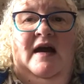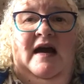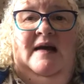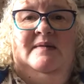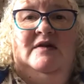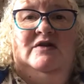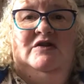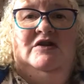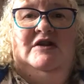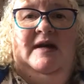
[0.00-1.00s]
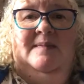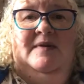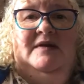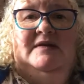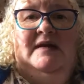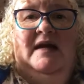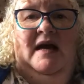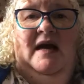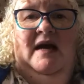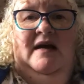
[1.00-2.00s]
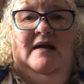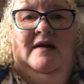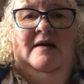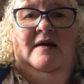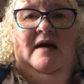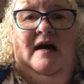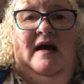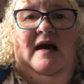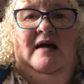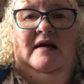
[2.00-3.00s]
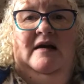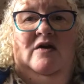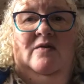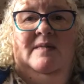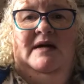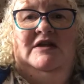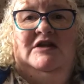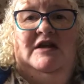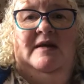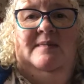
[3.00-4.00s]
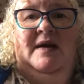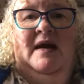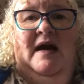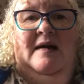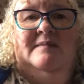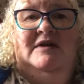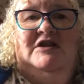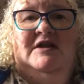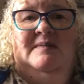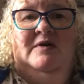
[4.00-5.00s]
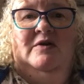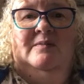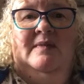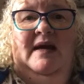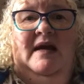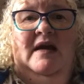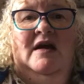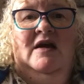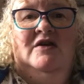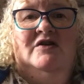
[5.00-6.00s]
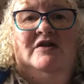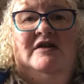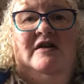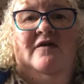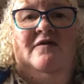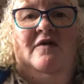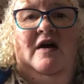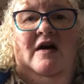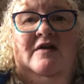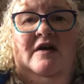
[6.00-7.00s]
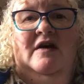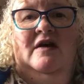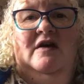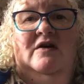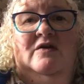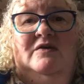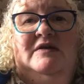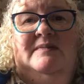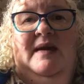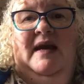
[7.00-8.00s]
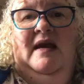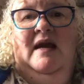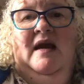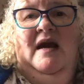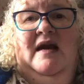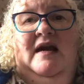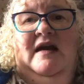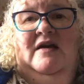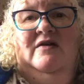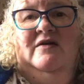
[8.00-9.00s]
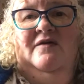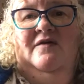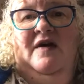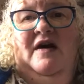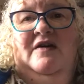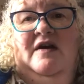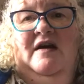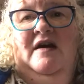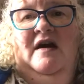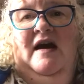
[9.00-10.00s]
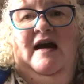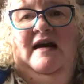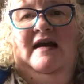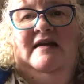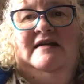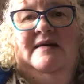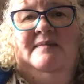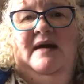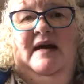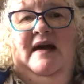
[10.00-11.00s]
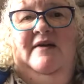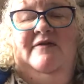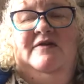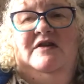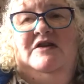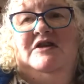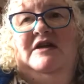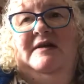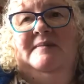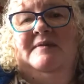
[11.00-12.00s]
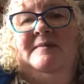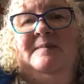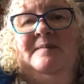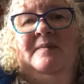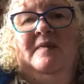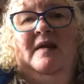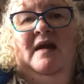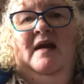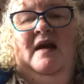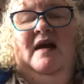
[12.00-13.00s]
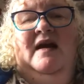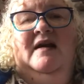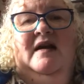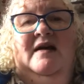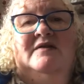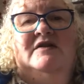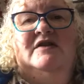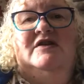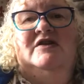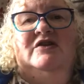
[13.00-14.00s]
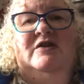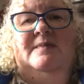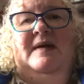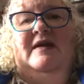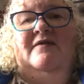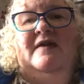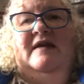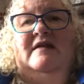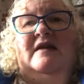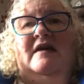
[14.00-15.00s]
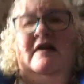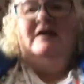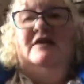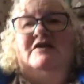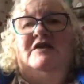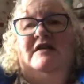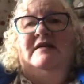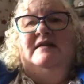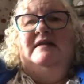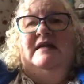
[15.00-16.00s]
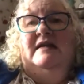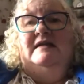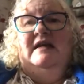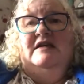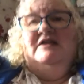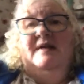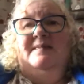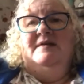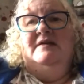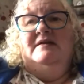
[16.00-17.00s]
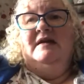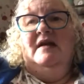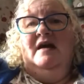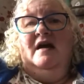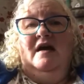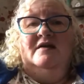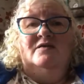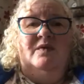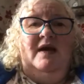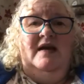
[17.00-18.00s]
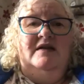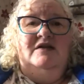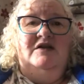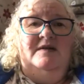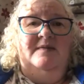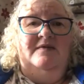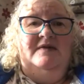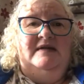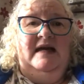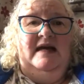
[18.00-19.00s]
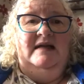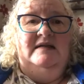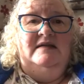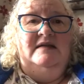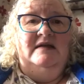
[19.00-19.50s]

I'm the good shepherd. I know my sheep, and my sheep know me, just as the Father knows me, and I know the Father. I lay down my life for the sheep. And I was just struck by the fact that Jesus is our shepherd, and we are the sheep of his hand.